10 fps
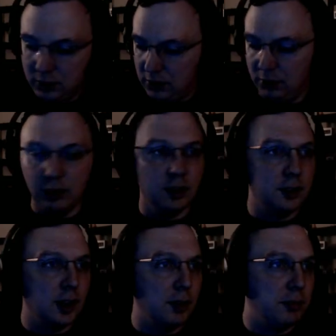Alert at the
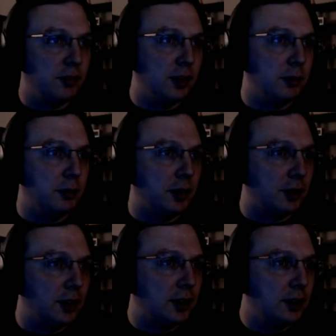top if I remember
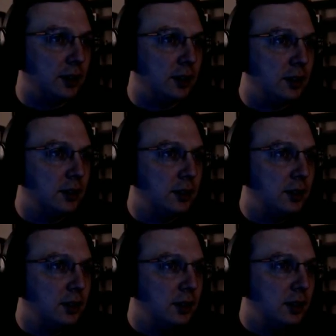correctly.
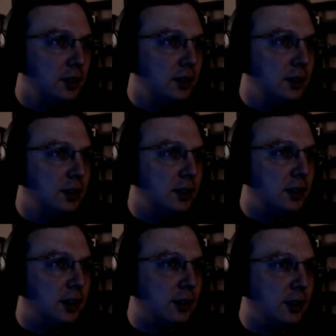
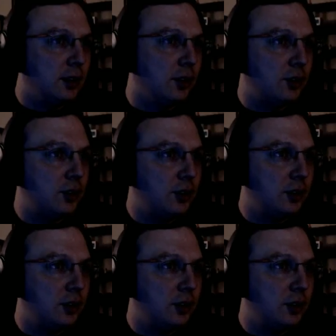There it is.